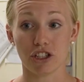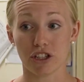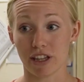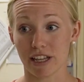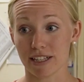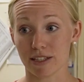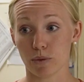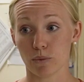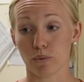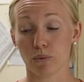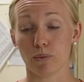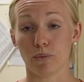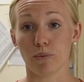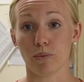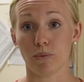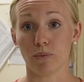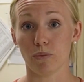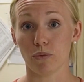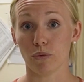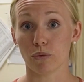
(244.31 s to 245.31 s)
this
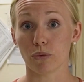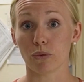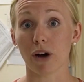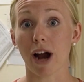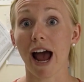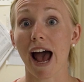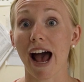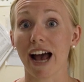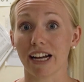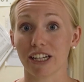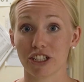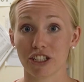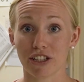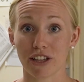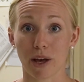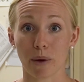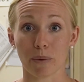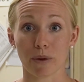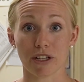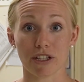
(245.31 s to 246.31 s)
rash
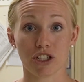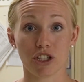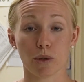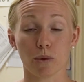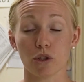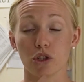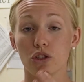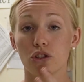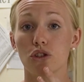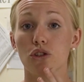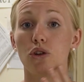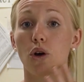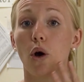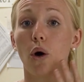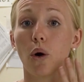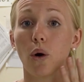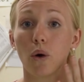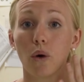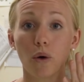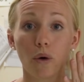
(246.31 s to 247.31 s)
she was
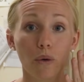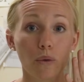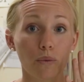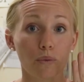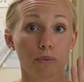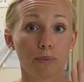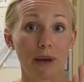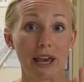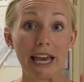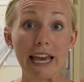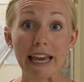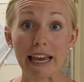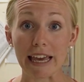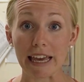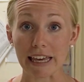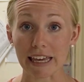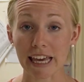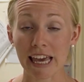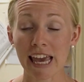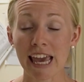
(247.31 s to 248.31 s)
so
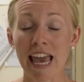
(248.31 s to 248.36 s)
pink,